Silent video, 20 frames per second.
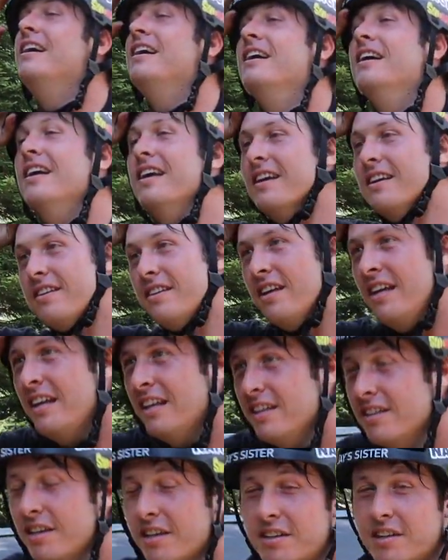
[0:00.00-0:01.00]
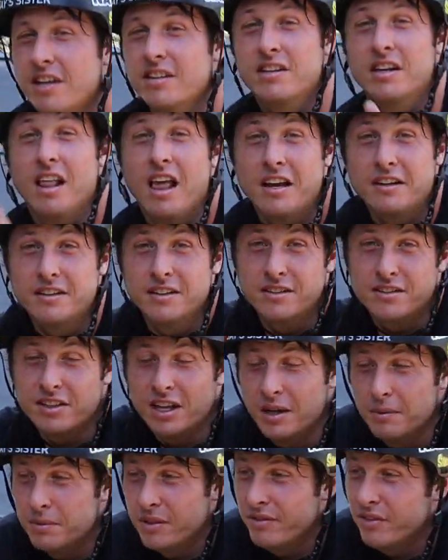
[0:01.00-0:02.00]
Thanks. It's because they liked and
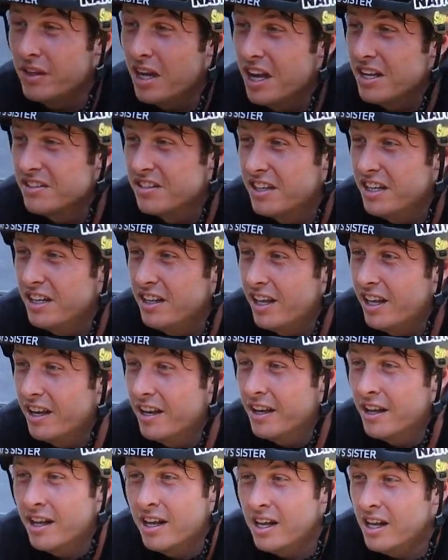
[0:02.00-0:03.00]
subbed. If you guys didn't, then